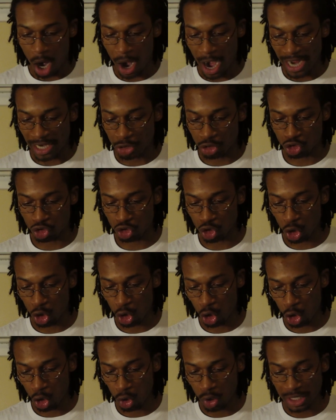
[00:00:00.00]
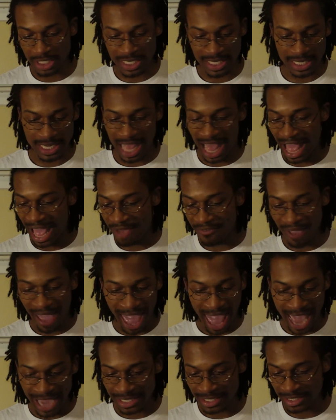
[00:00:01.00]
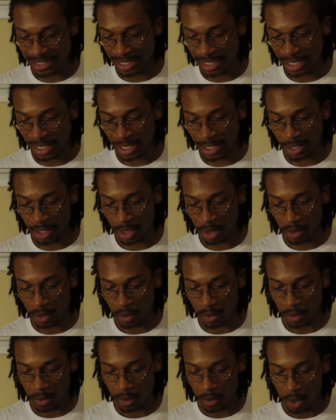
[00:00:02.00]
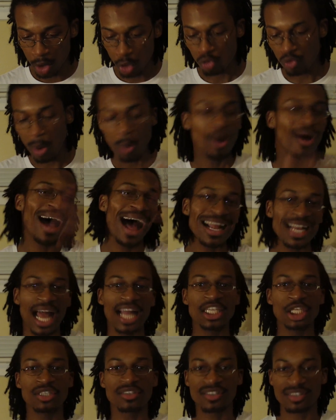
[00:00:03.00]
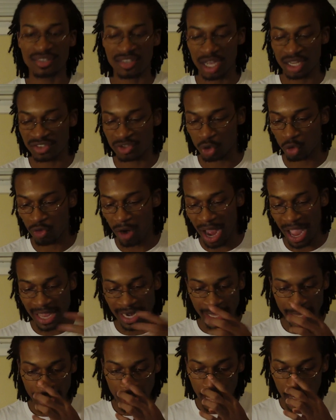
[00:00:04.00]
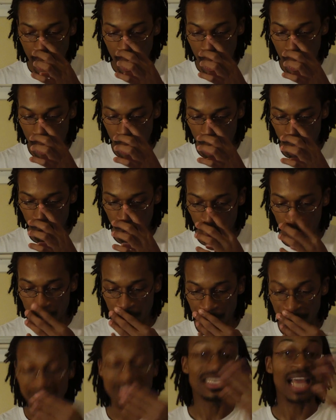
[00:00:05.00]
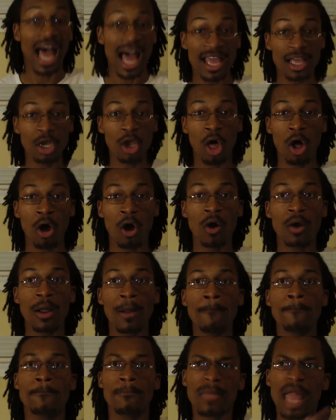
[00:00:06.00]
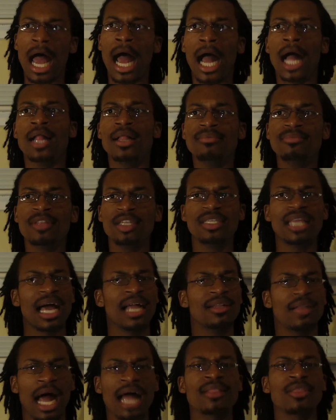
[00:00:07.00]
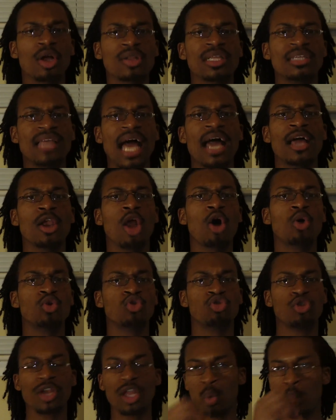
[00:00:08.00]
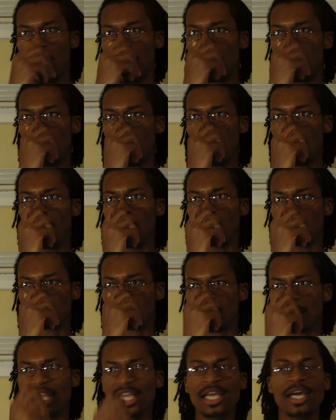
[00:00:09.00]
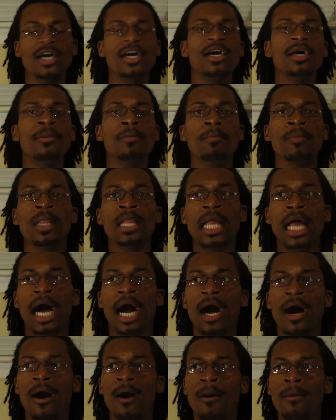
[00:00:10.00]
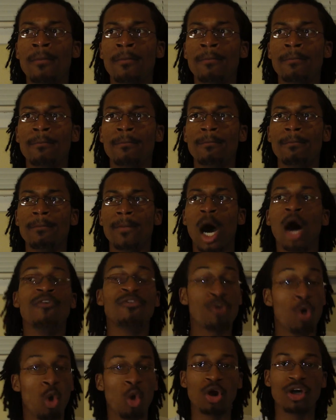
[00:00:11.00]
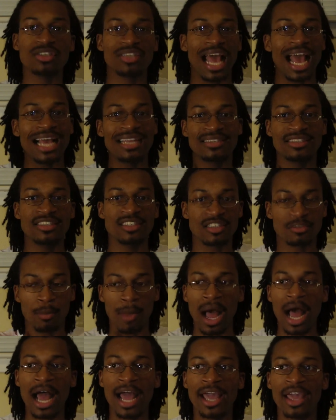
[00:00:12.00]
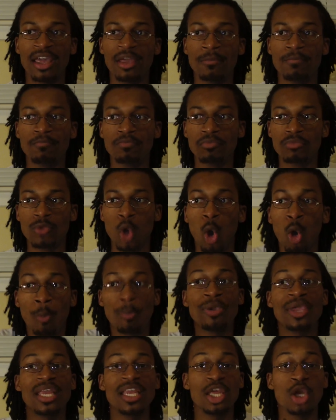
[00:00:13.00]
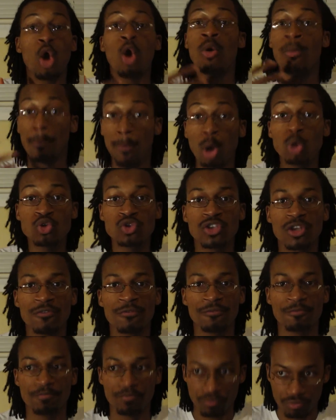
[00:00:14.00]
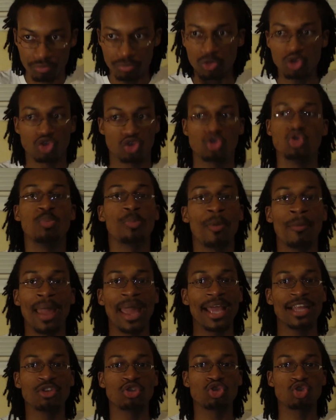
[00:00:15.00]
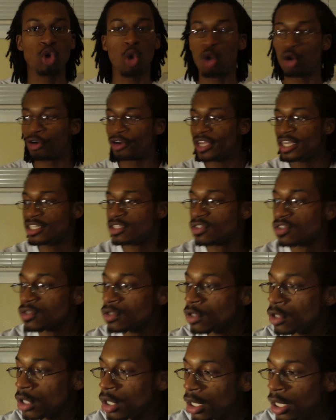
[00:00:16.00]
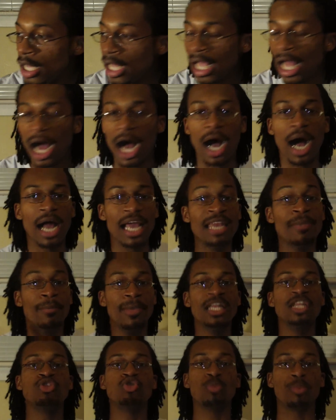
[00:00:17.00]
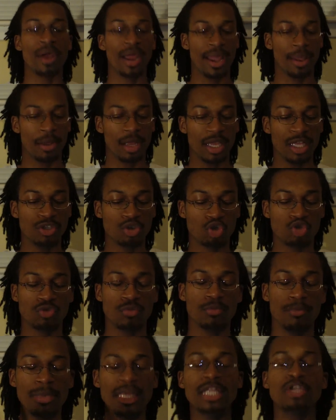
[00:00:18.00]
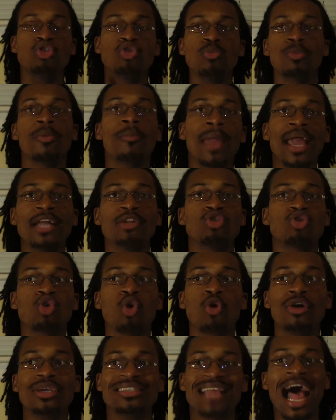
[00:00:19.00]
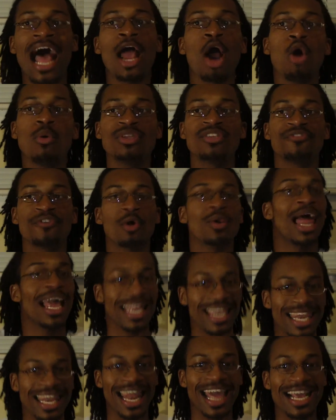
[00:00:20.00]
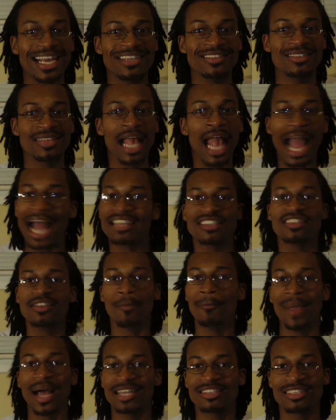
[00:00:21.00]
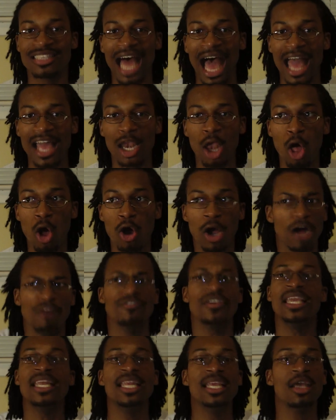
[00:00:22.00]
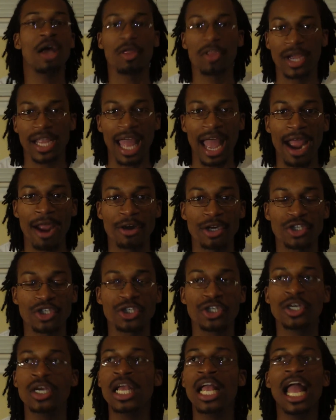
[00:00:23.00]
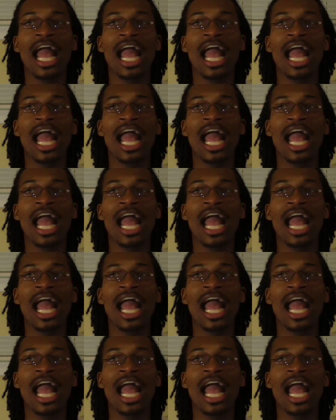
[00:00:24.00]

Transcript: Alright, so let's see. I have acting. Roa, I just discussed the writing. The dialogue. I thought the dialogue was really well, was really good. Of course, as is my opinion on most of Superman stories. In many Superman stories, I always feel like Lex has the best dialogue of any other character,